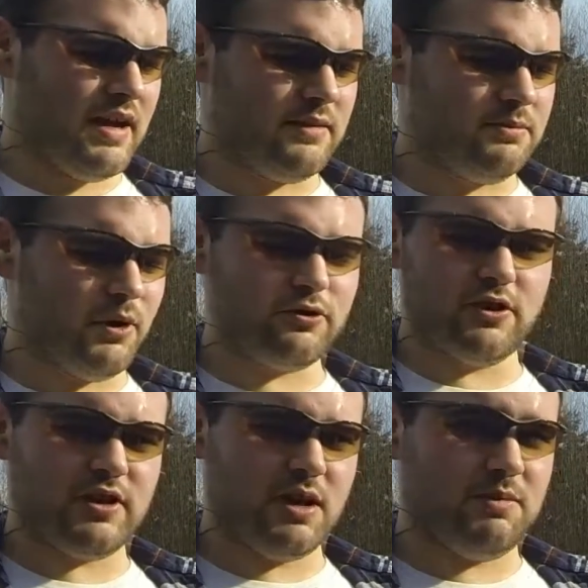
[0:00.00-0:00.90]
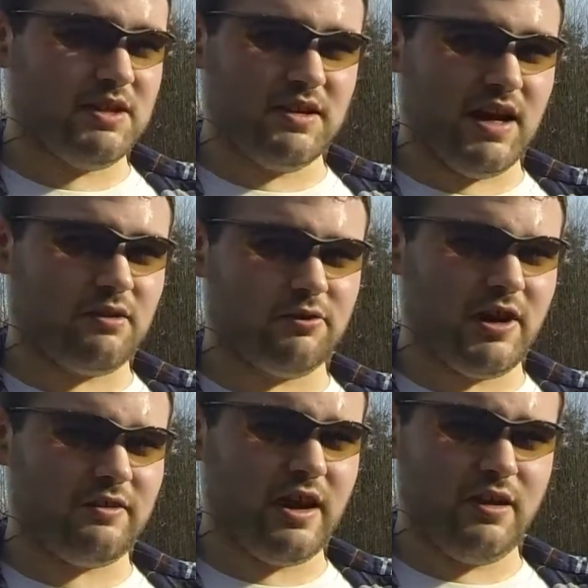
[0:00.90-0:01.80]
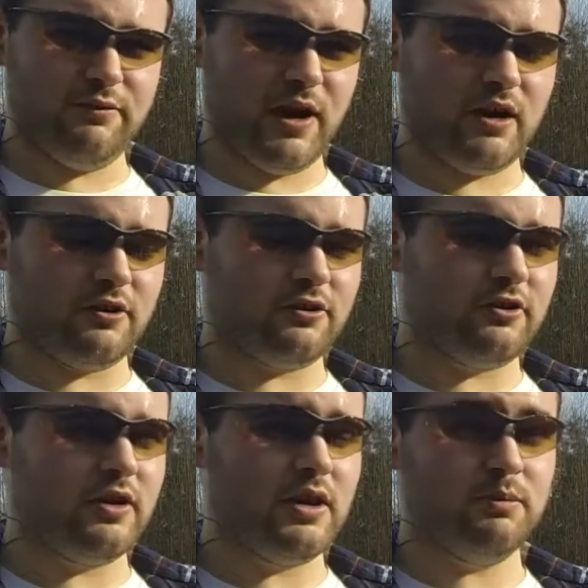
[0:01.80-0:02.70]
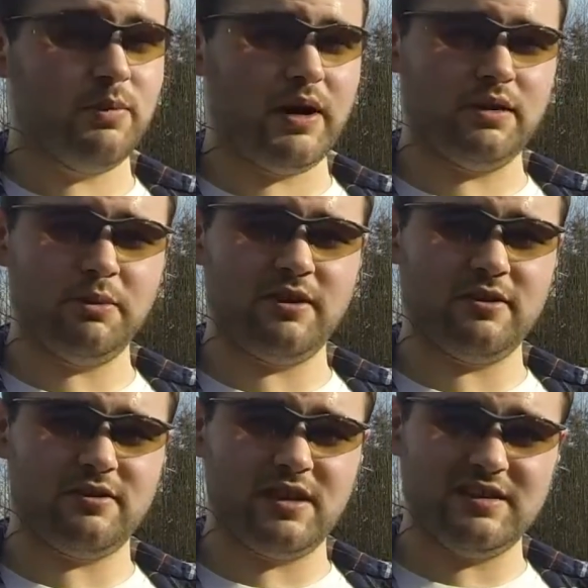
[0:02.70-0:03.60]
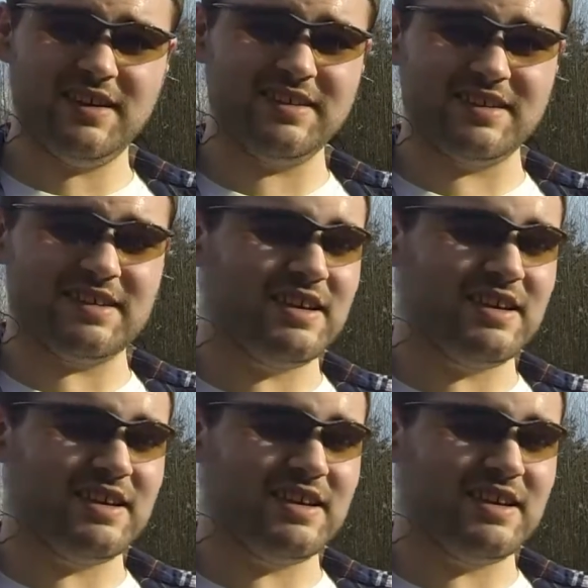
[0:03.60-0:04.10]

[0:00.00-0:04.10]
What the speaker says: Most of the time they did advertise hangfires, but the places that didn't